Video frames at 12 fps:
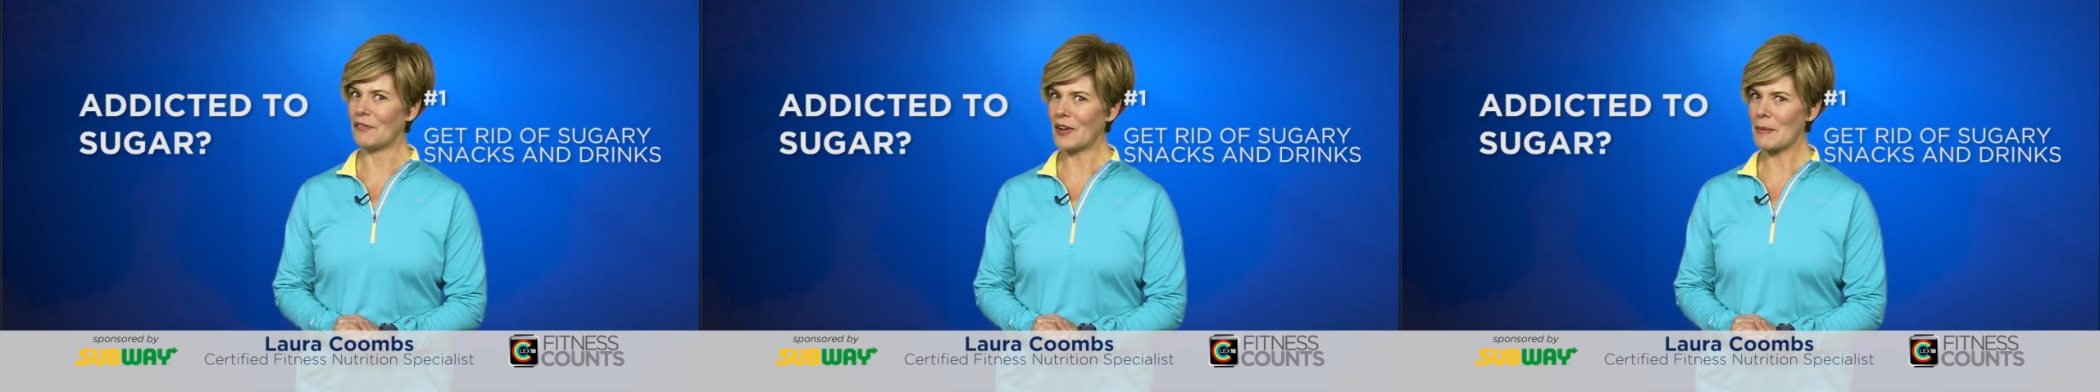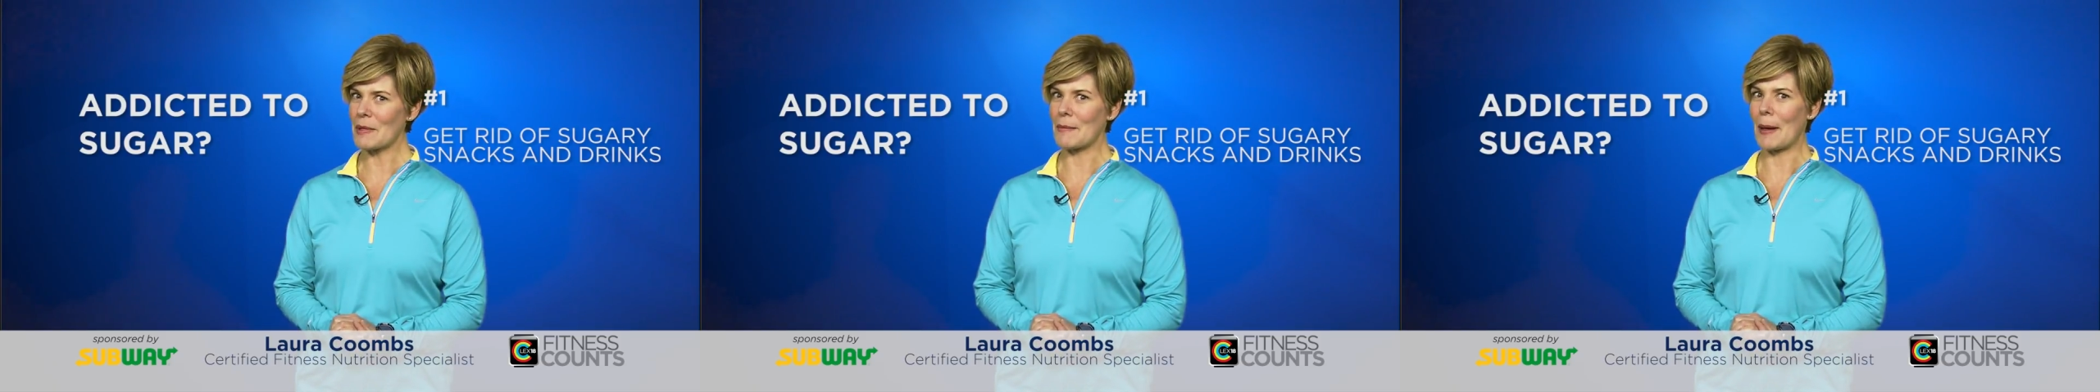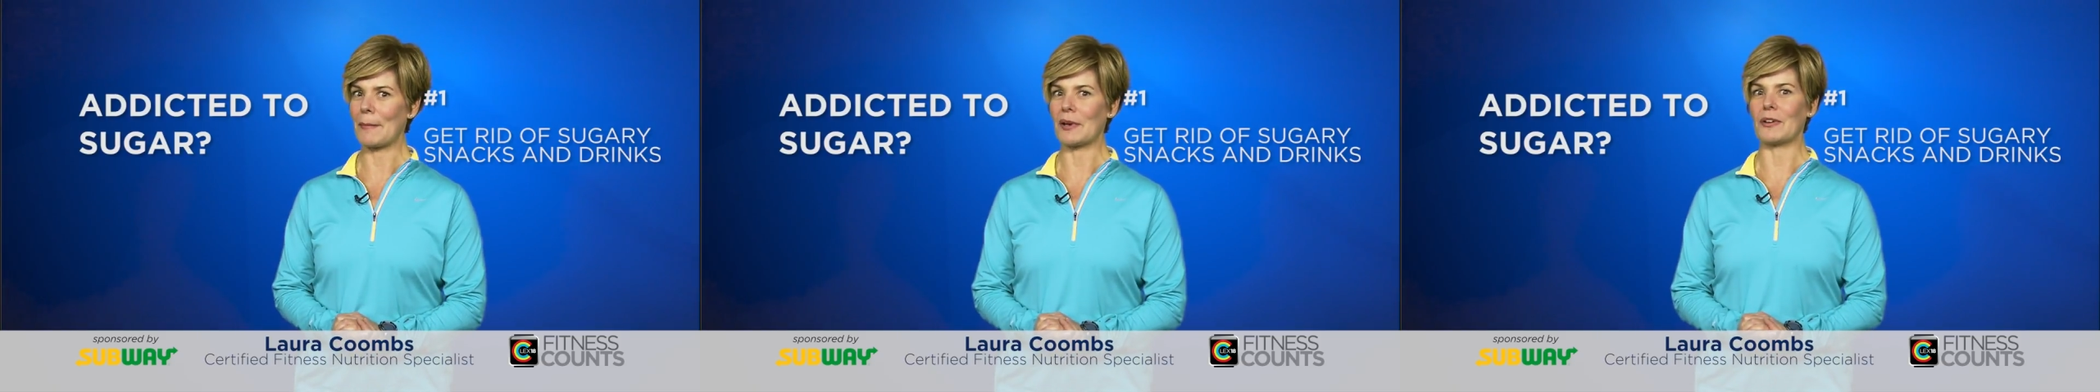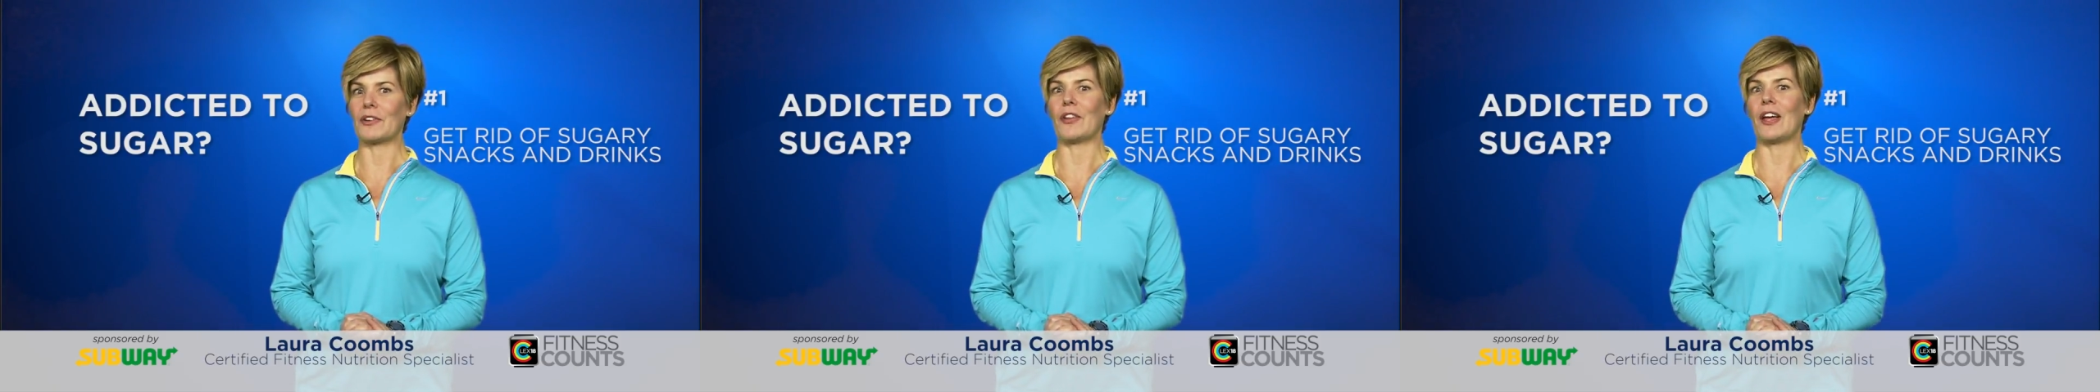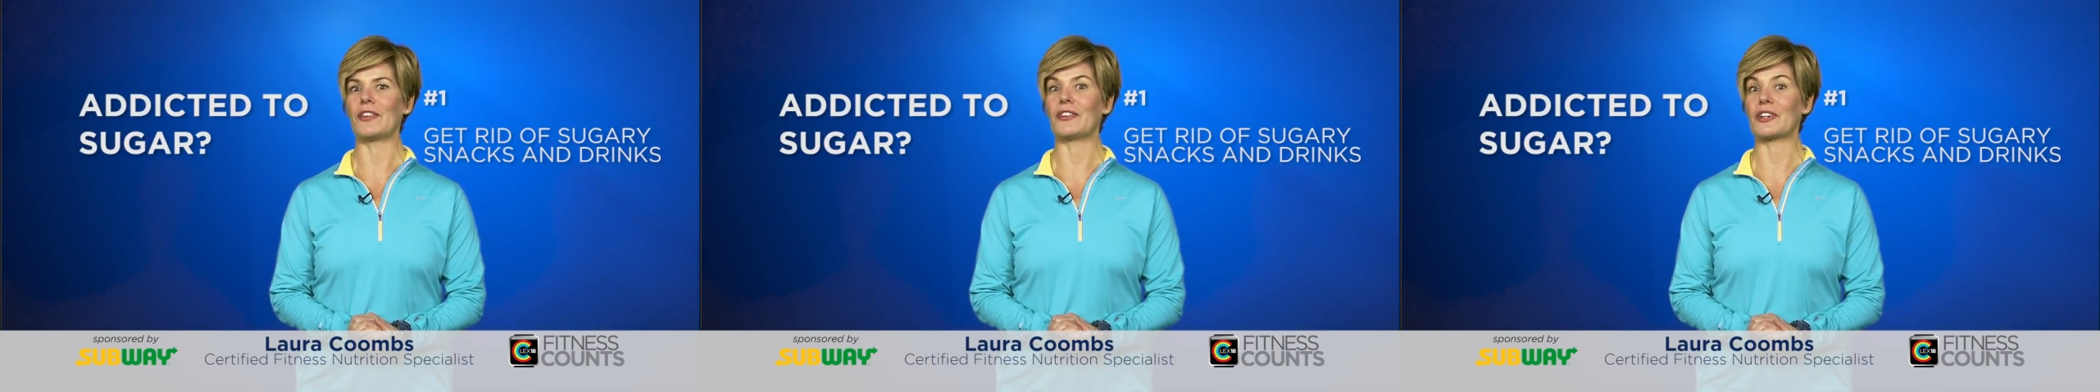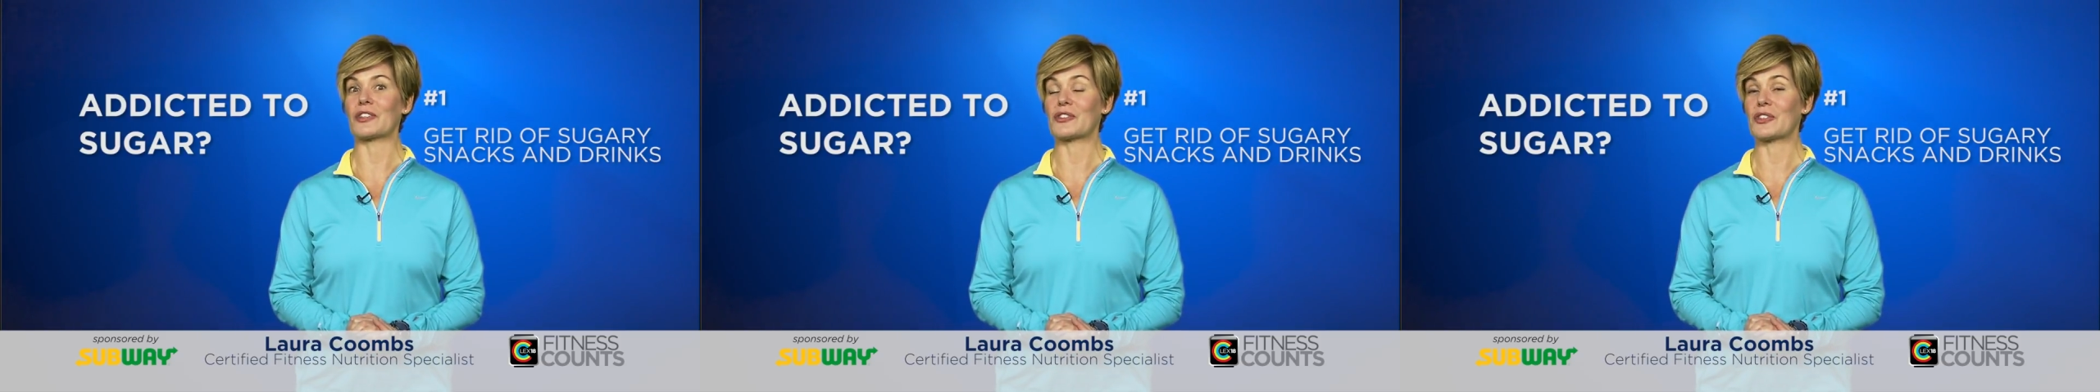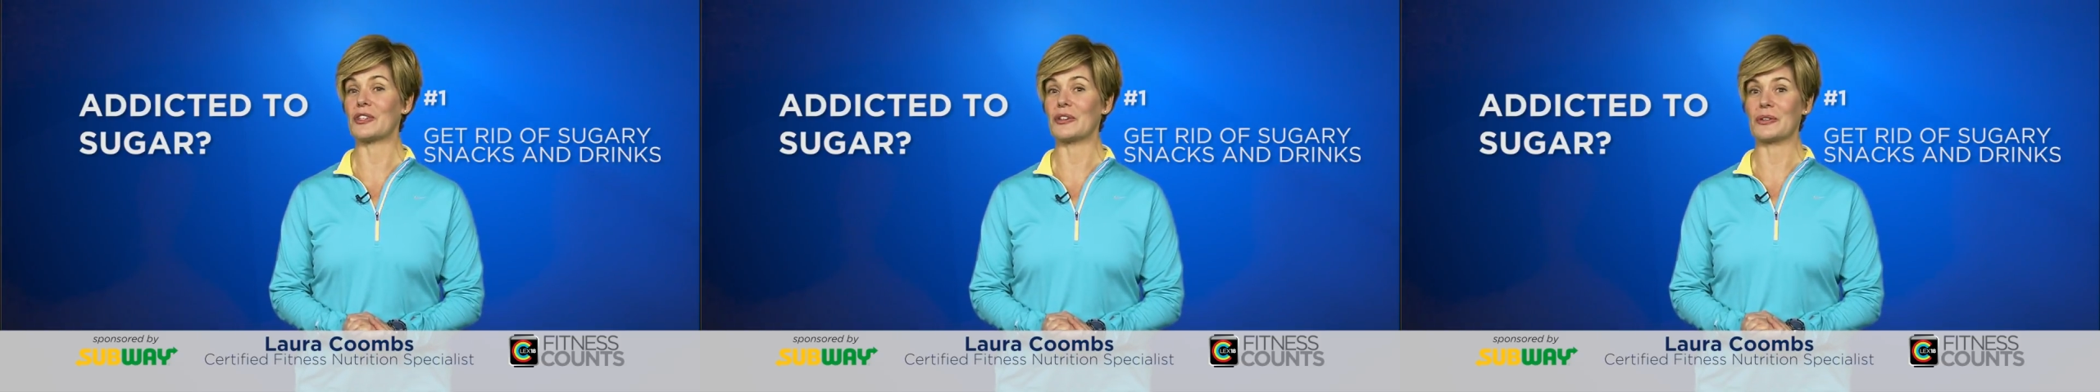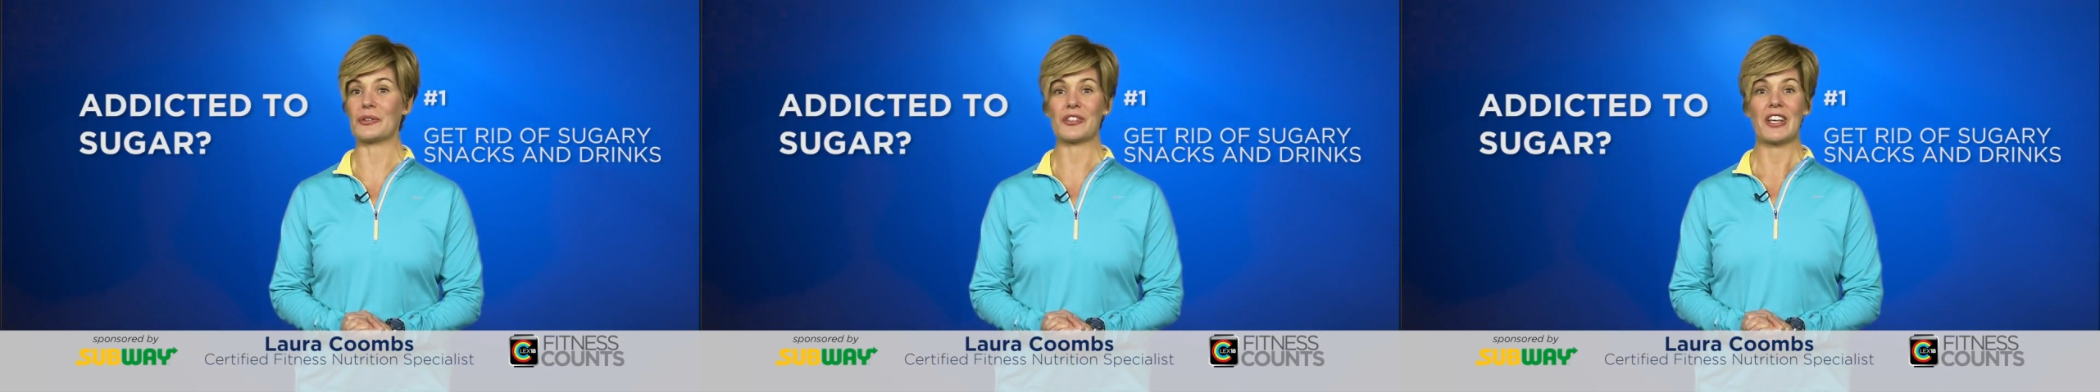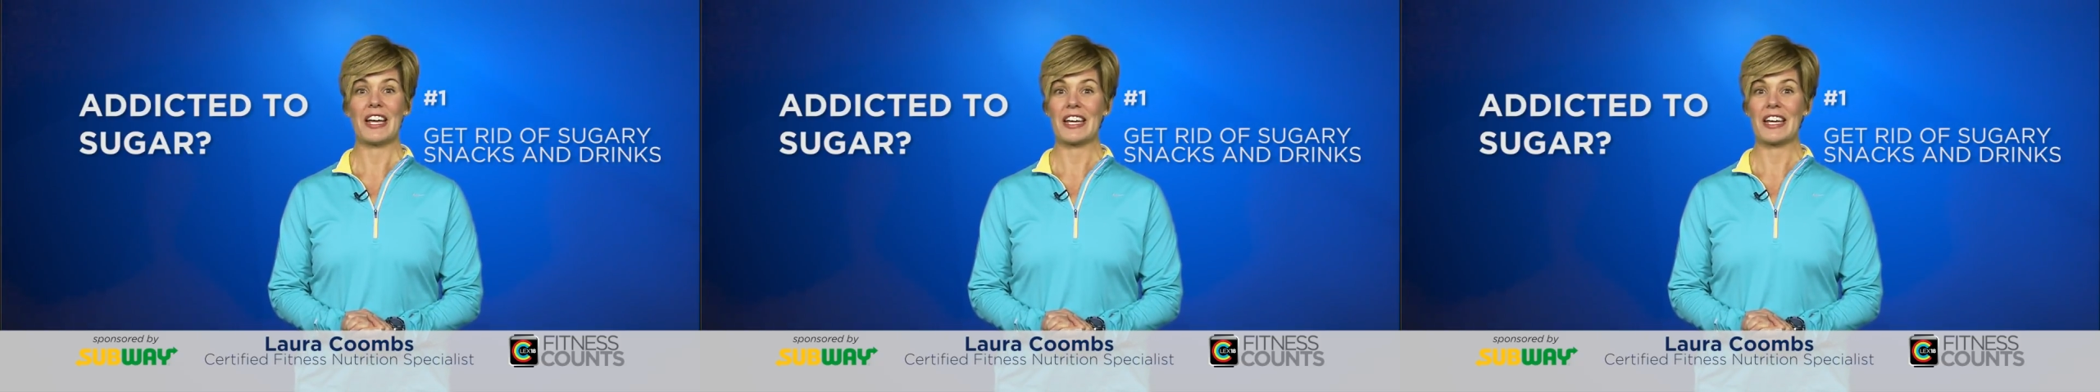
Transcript: family members as an excuse.